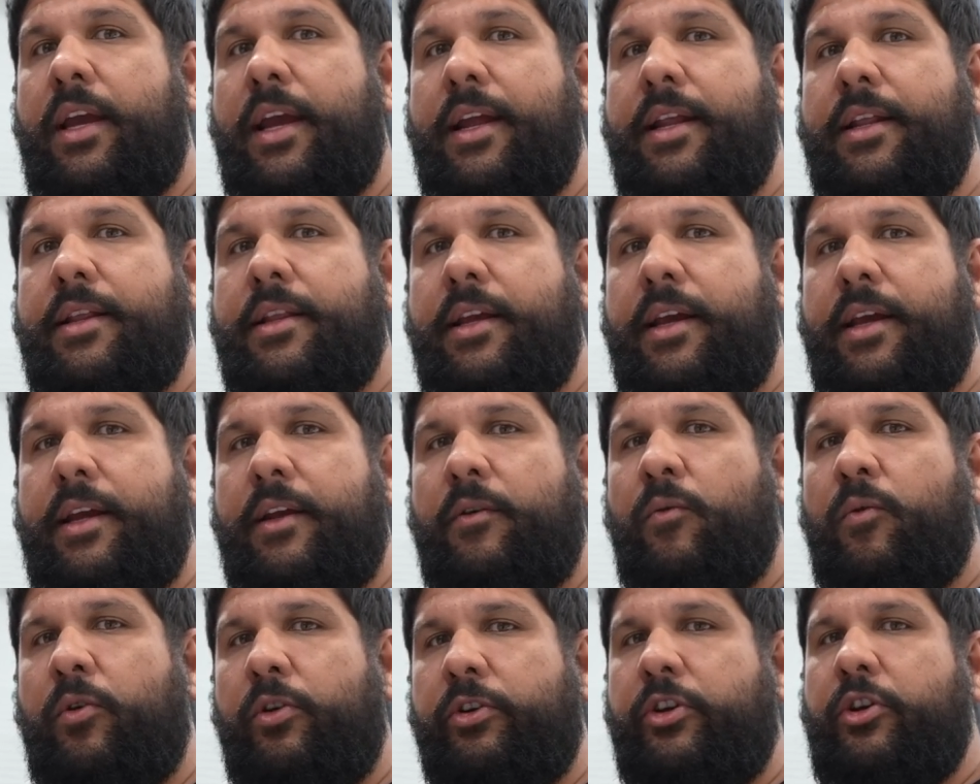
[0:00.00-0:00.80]
and
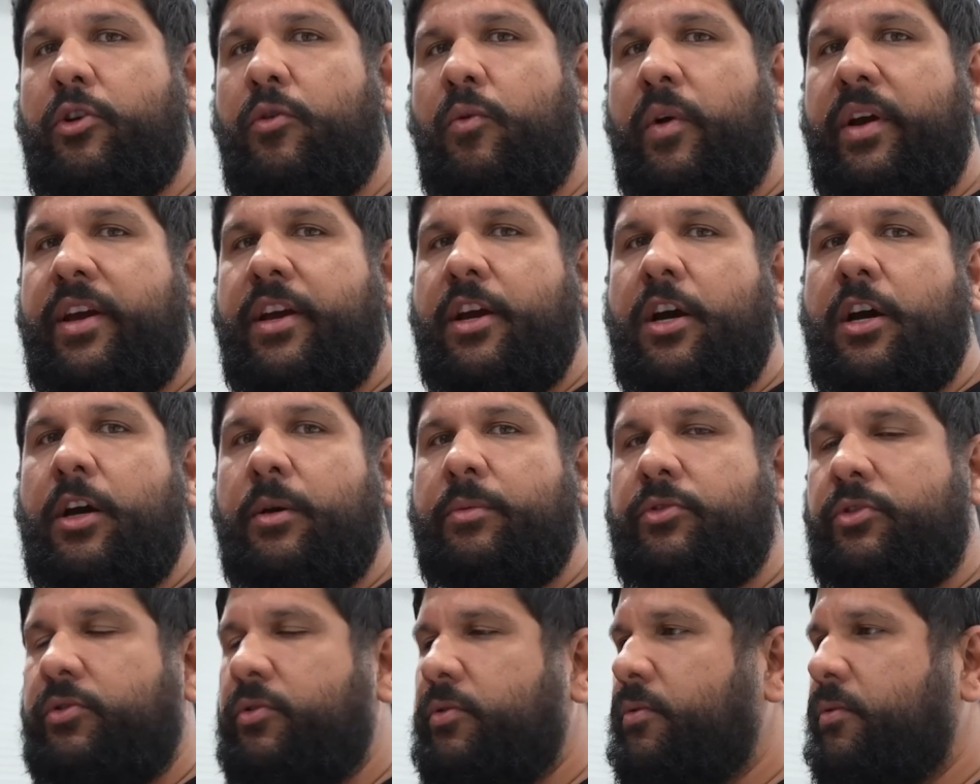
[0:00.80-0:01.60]
then work your way
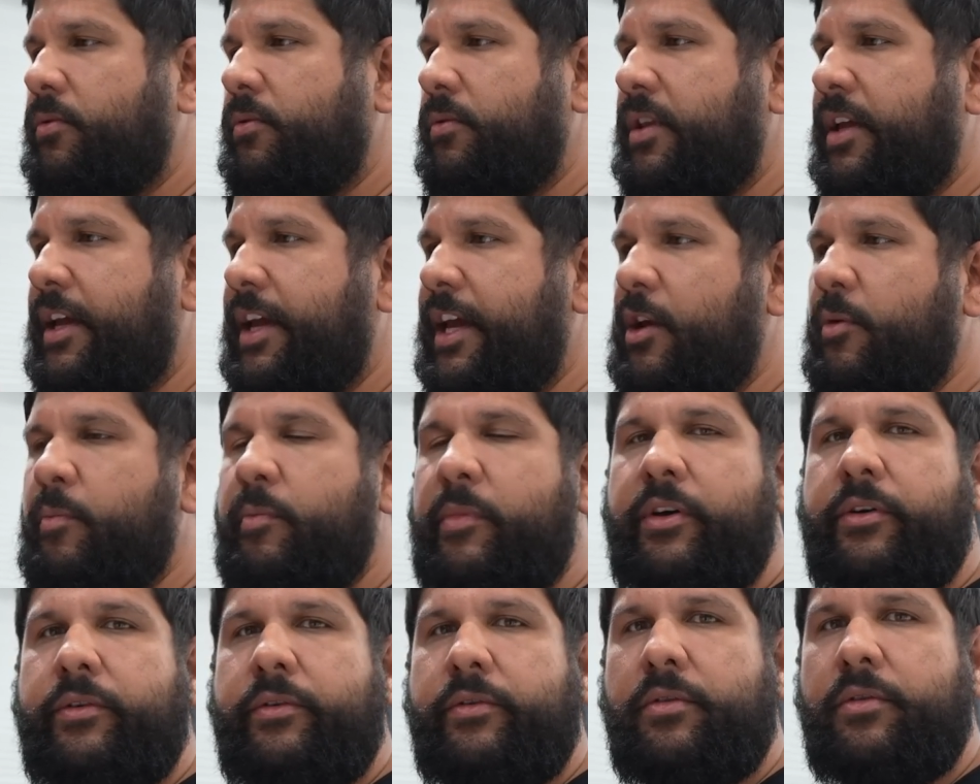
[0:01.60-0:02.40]
up to the 8
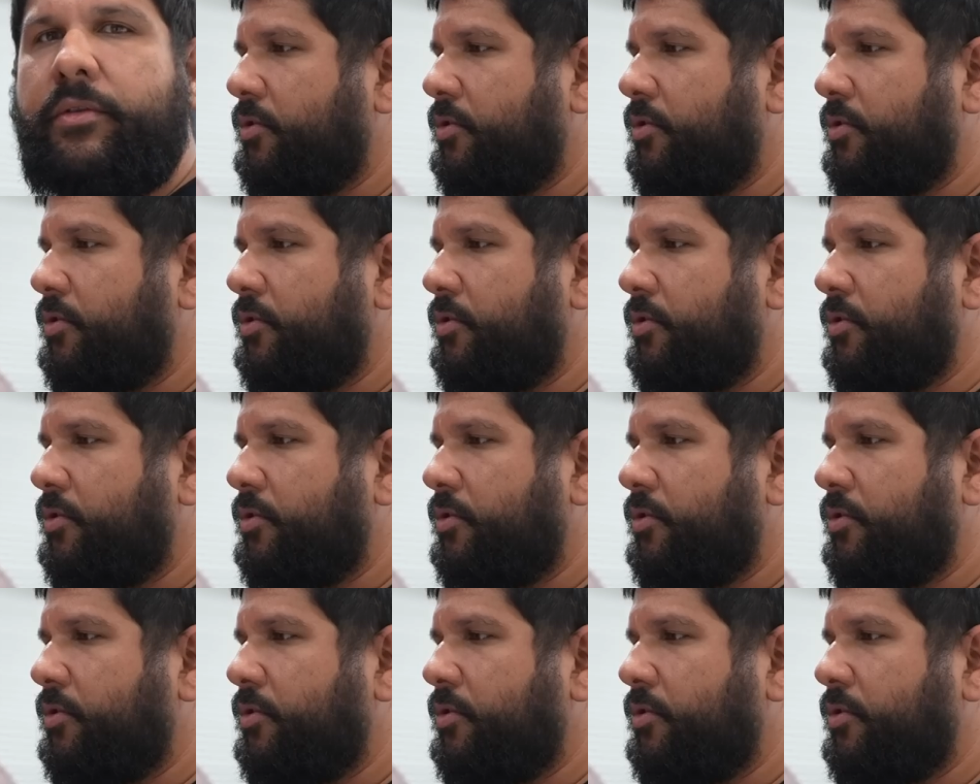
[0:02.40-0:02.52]
mil.